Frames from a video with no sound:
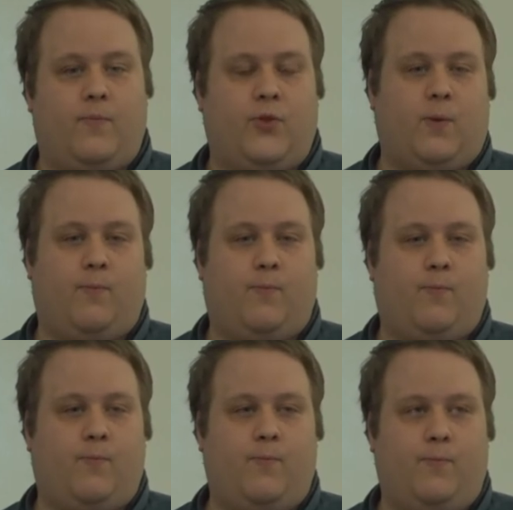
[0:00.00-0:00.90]
the
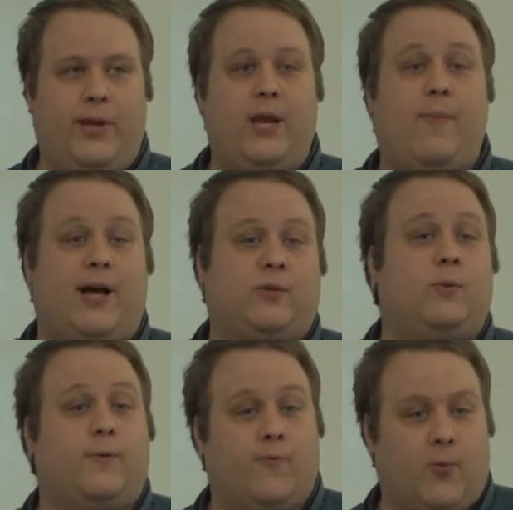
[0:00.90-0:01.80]
peak
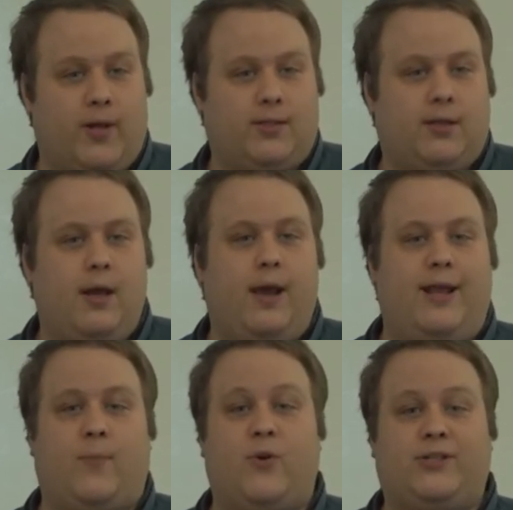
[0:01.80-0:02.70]
possible performance
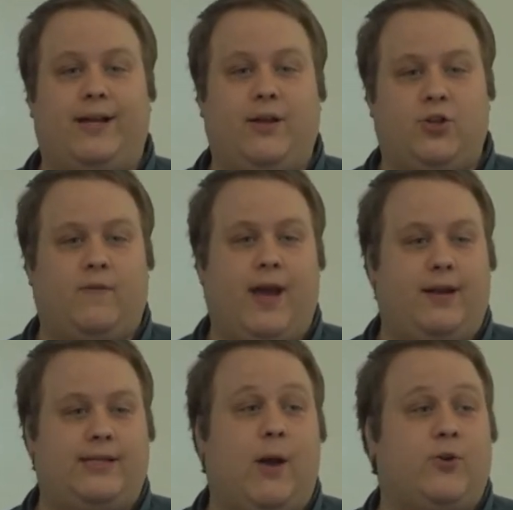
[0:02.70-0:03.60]
and the percentage of that
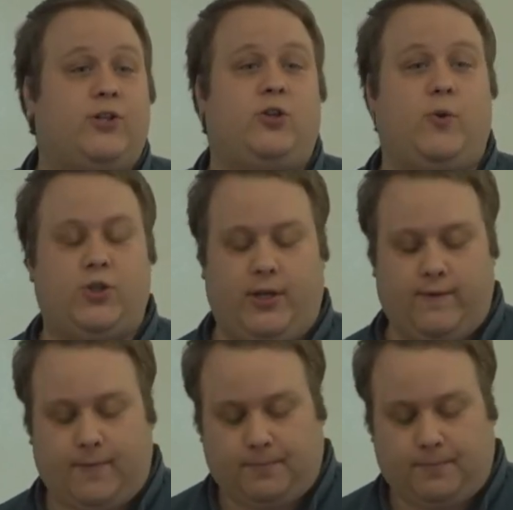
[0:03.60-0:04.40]
is how much did you achieve.